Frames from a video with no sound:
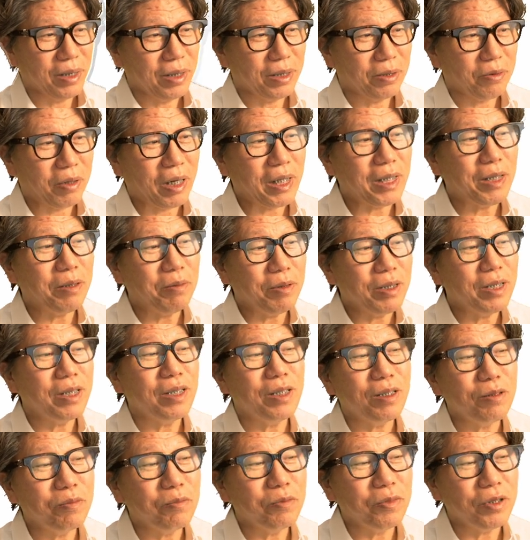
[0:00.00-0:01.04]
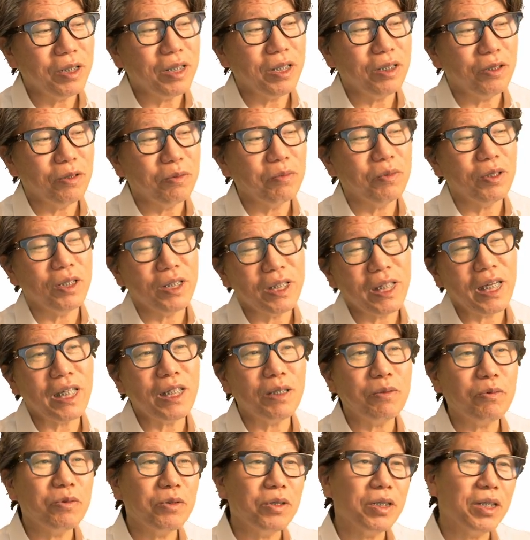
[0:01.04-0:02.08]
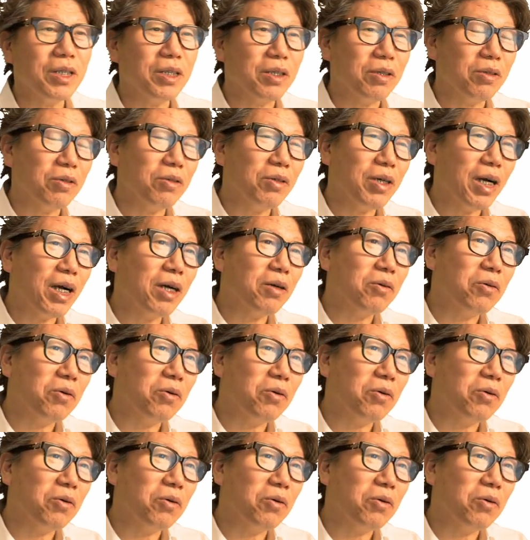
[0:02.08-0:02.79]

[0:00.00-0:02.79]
For those who are interested, please explore further.